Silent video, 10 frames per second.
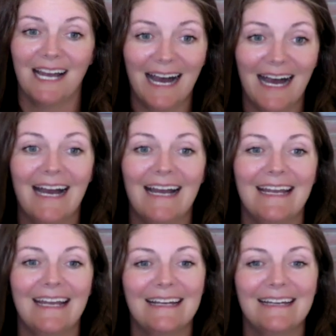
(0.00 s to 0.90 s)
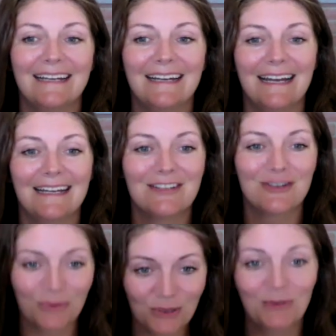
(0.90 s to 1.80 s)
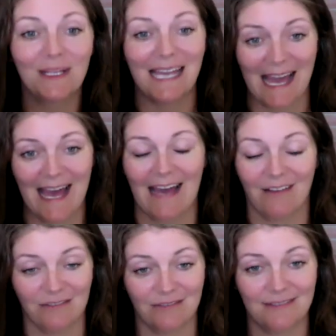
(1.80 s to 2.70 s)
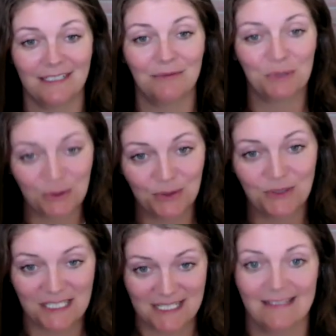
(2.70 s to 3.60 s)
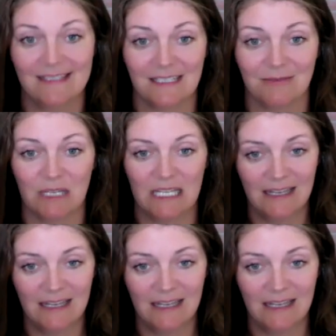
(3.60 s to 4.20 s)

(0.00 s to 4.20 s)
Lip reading: I truly have a recruiting system